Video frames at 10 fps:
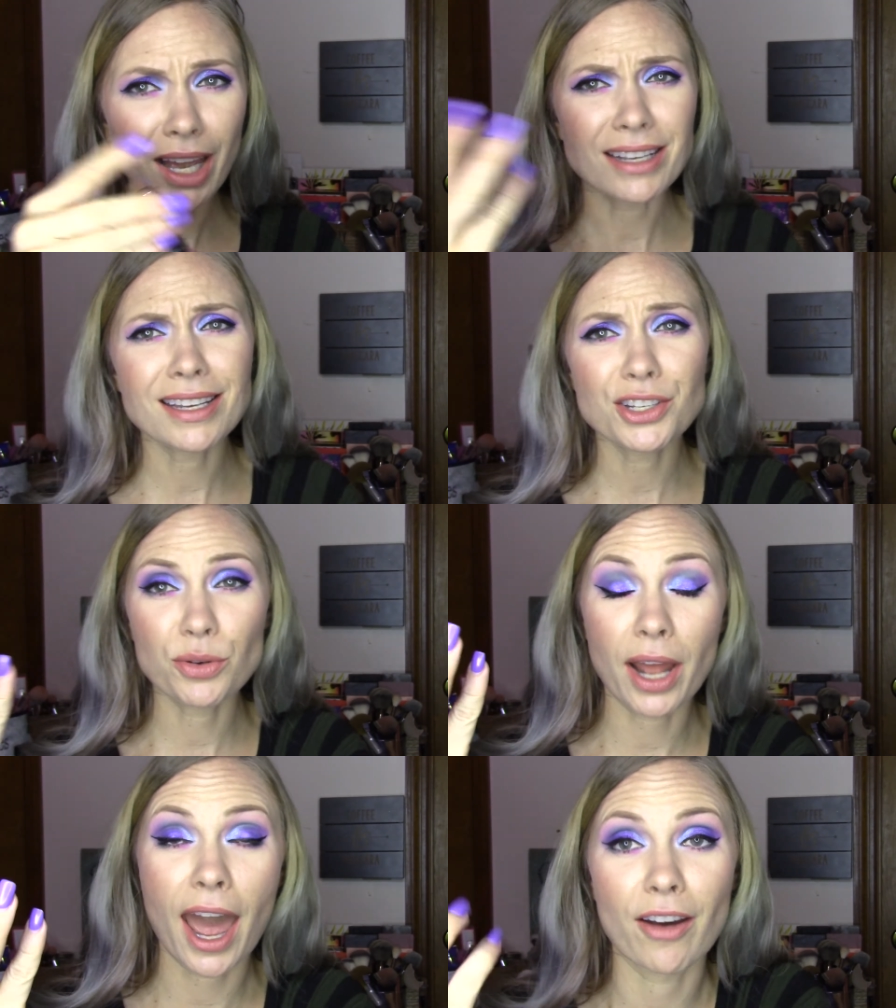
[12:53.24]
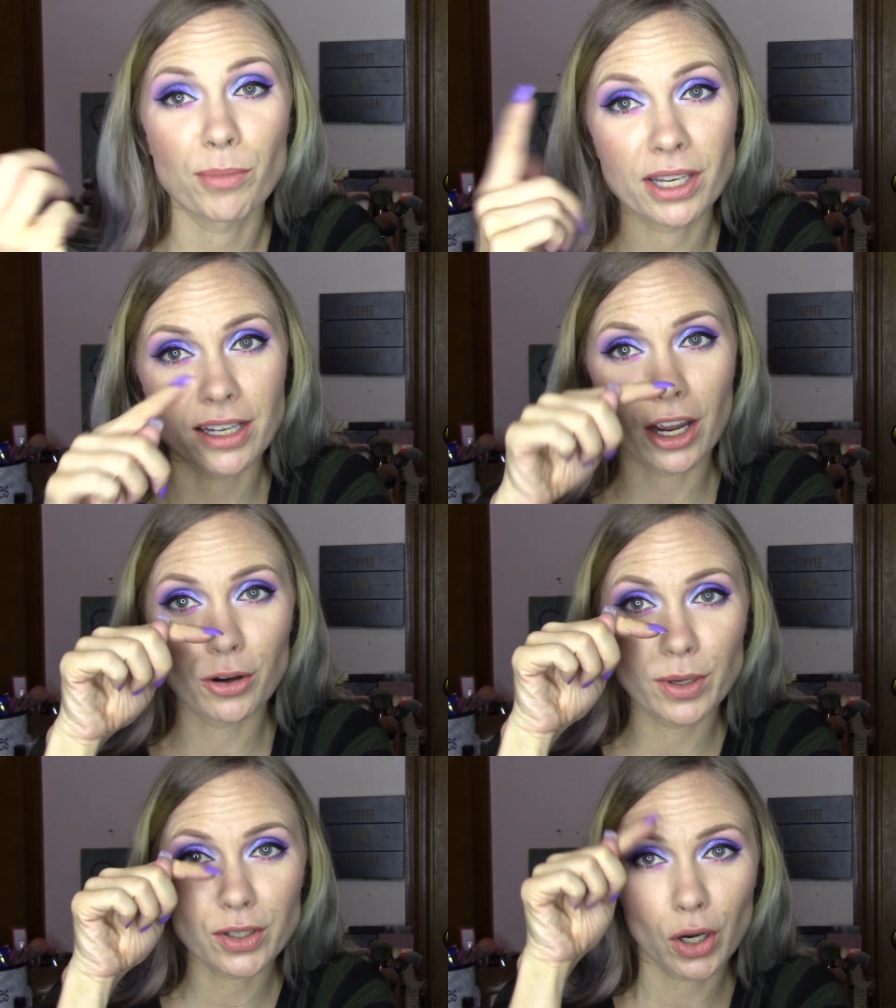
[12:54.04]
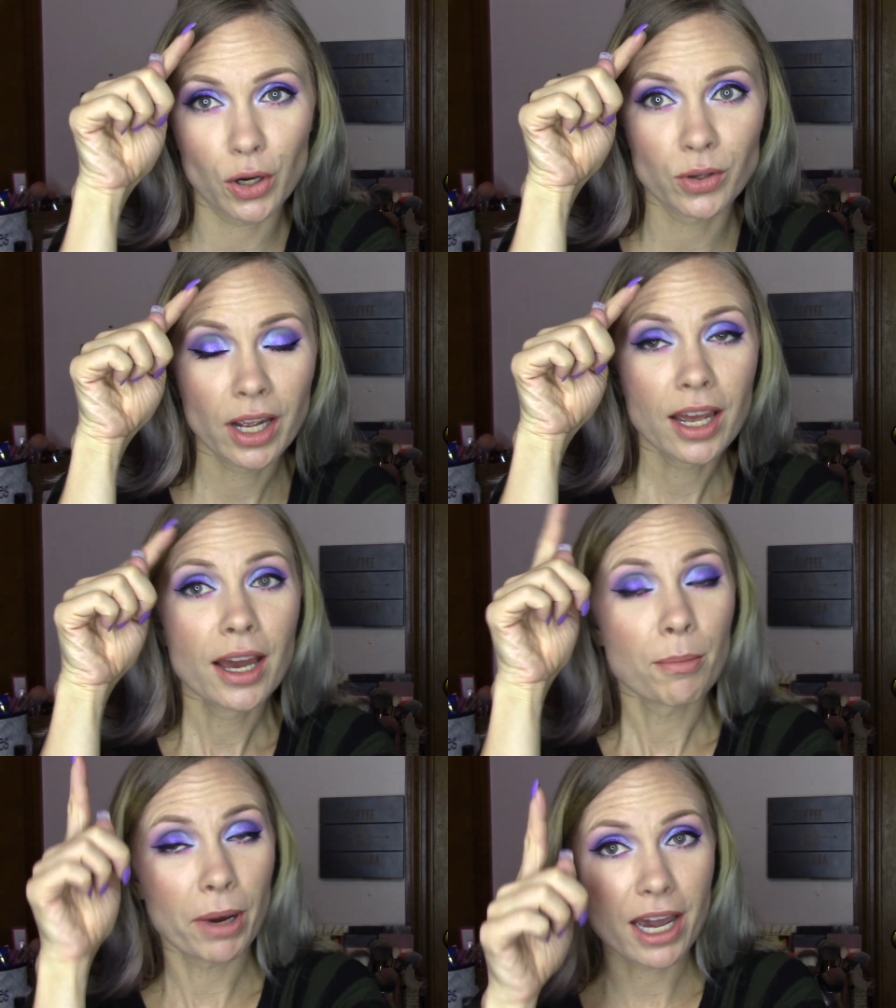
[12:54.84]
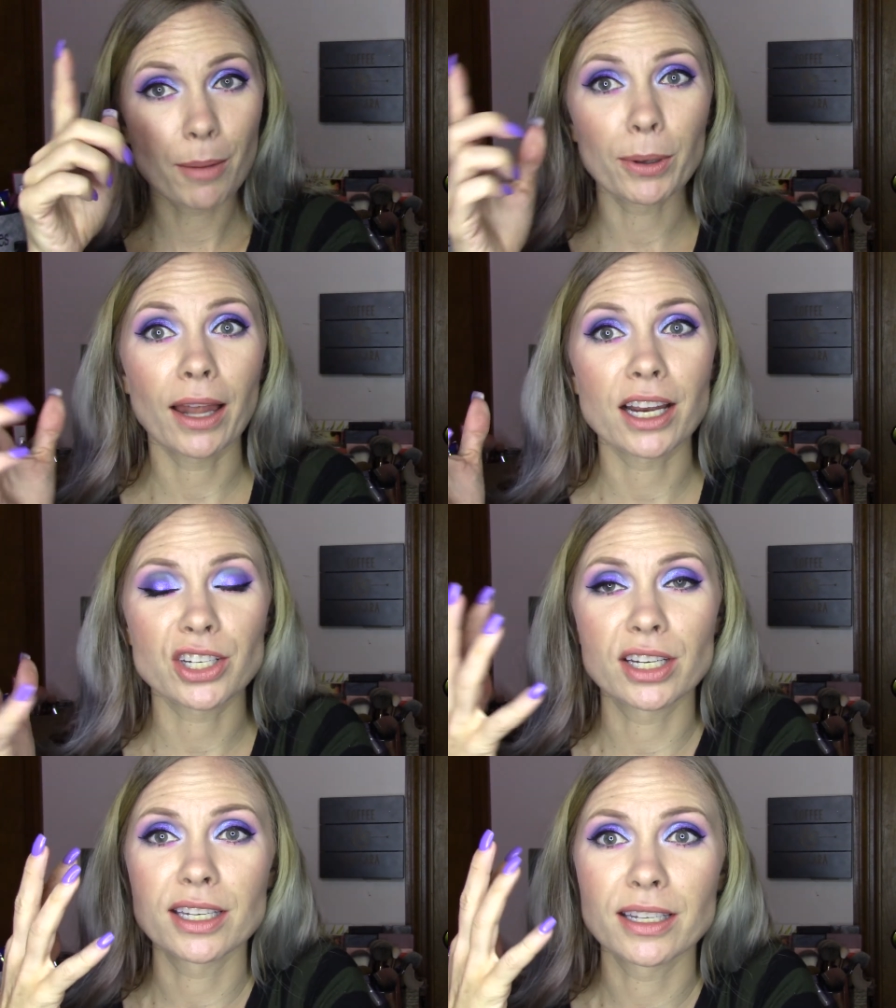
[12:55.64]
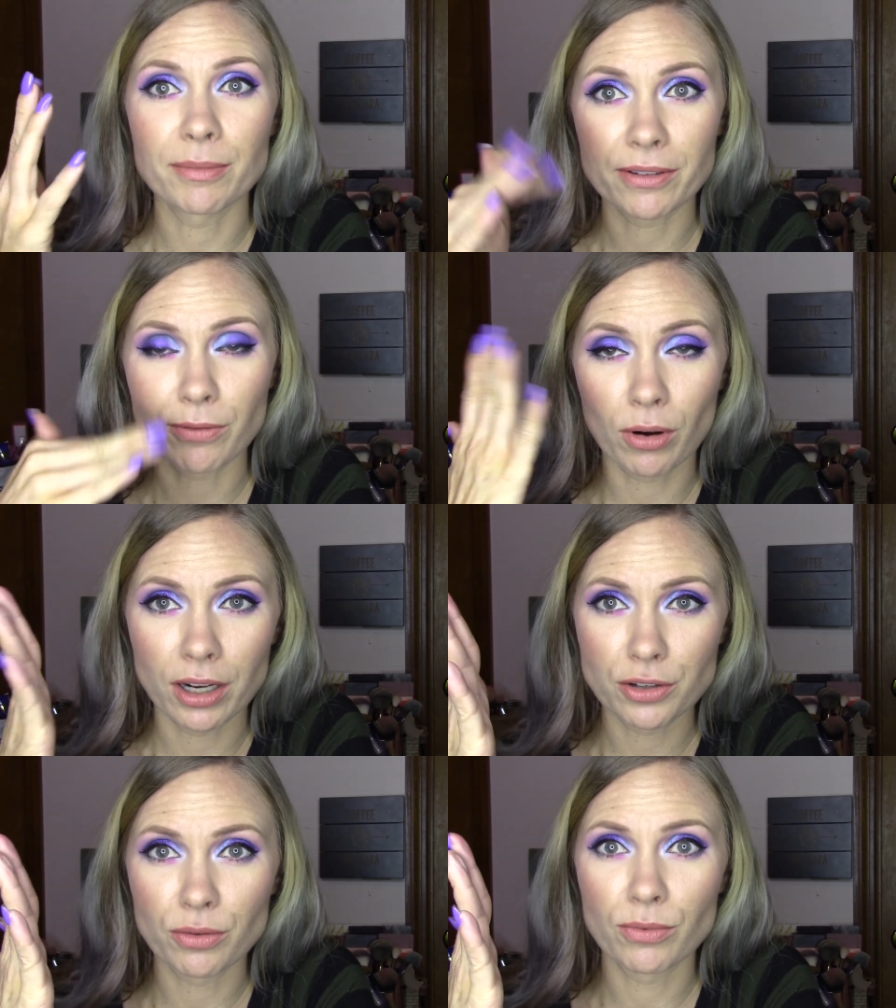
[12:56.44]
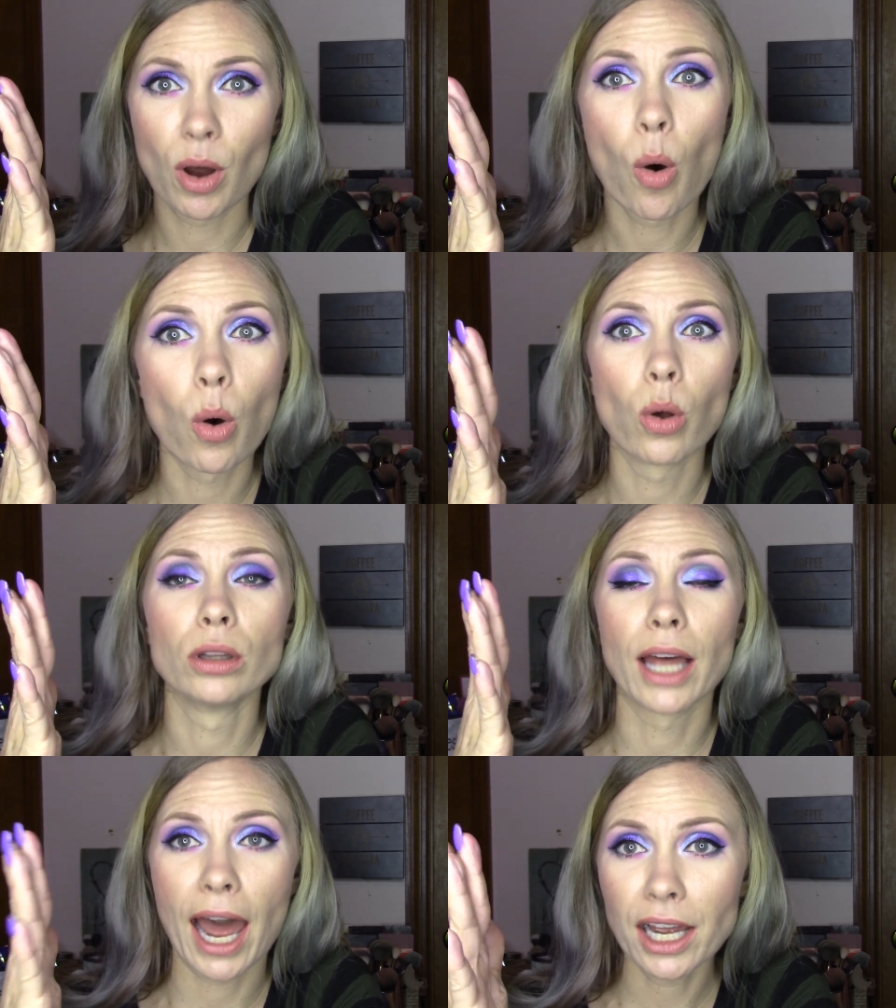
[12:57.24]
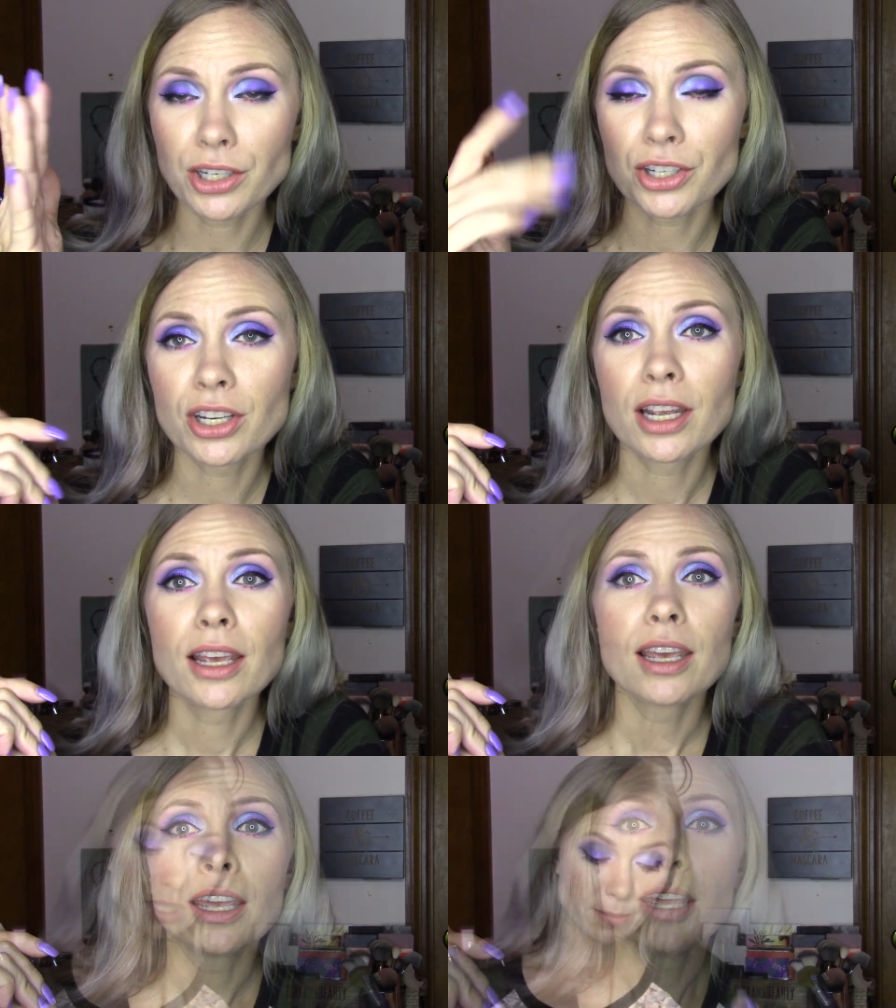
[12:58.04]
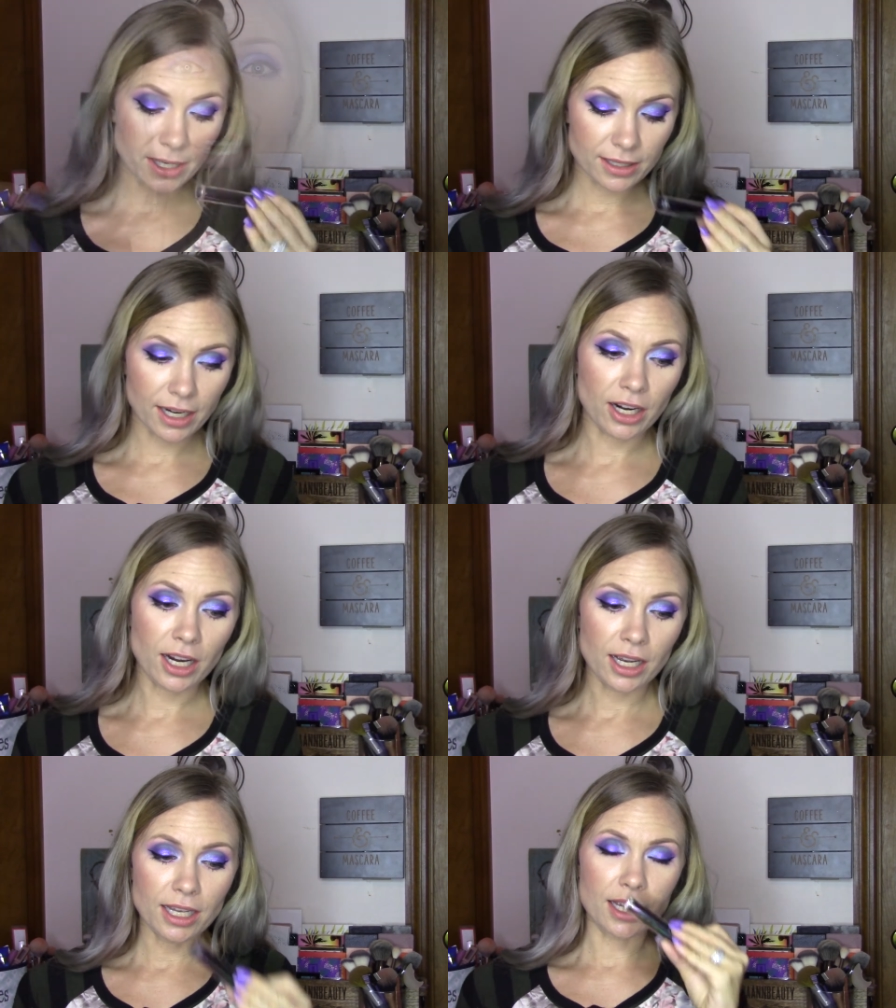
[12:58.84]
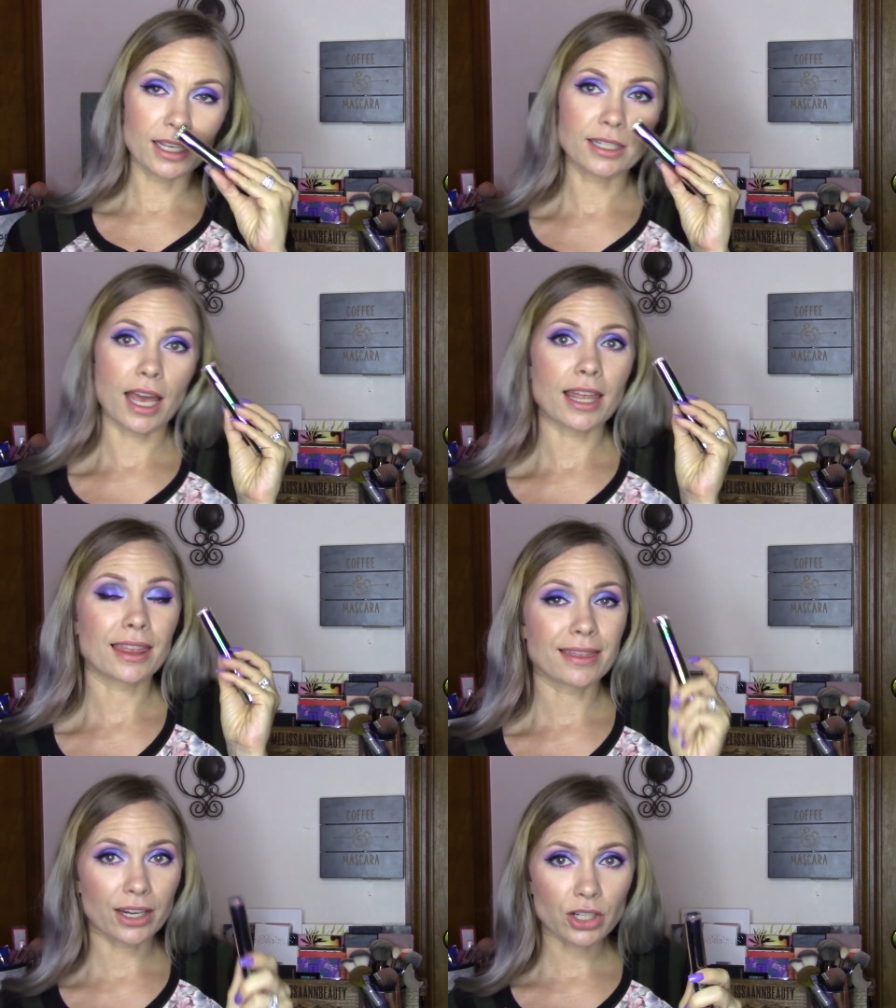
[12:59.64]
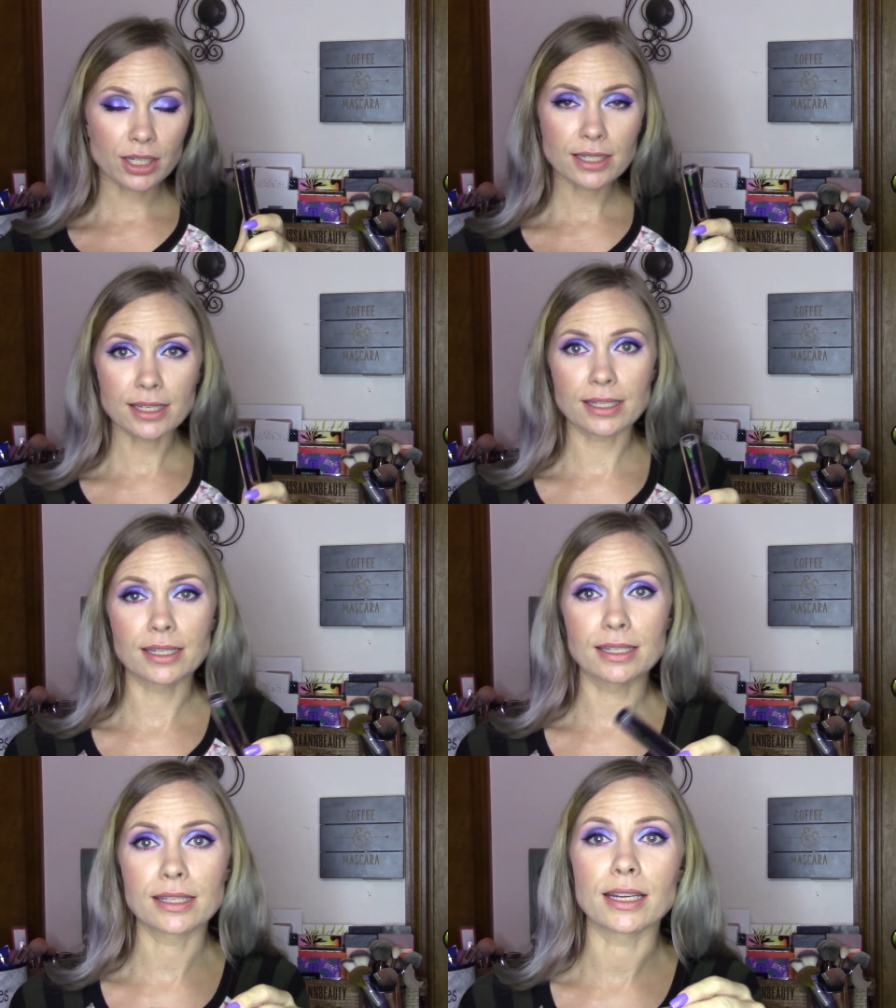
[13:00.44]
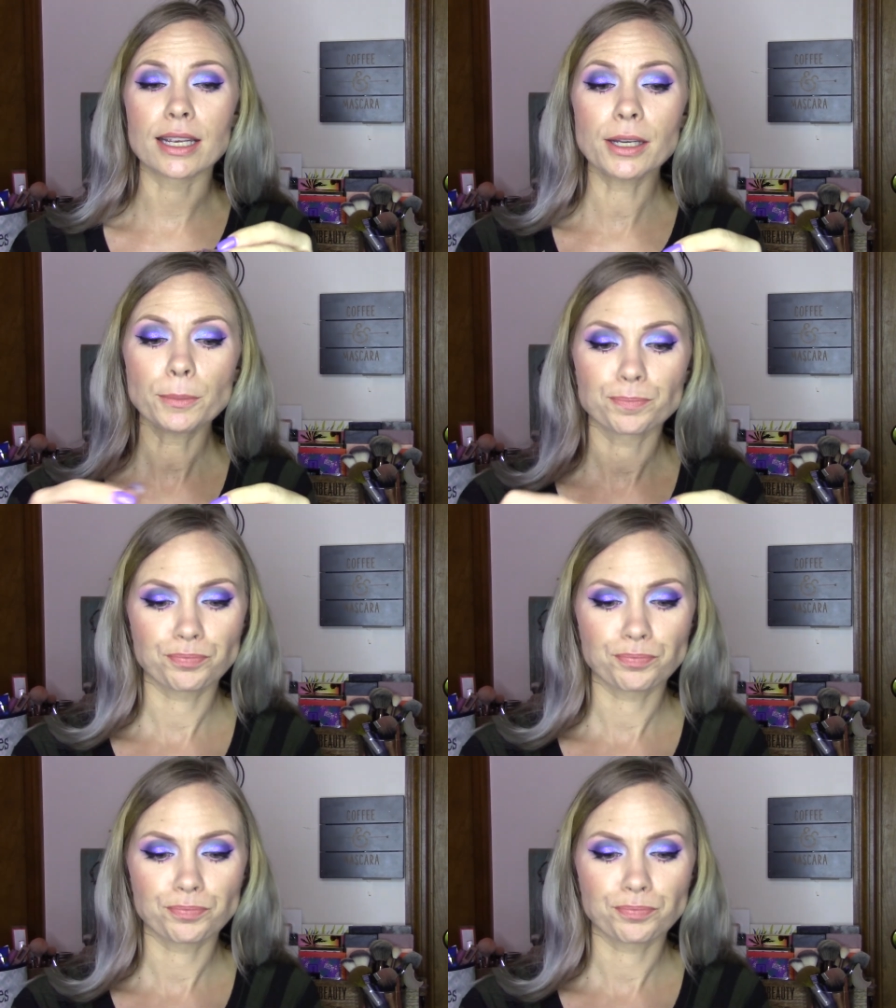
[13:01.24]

I say 2.5 because I always coat my upper lashes before I do the whole lash. This mascara is a thicker consistency,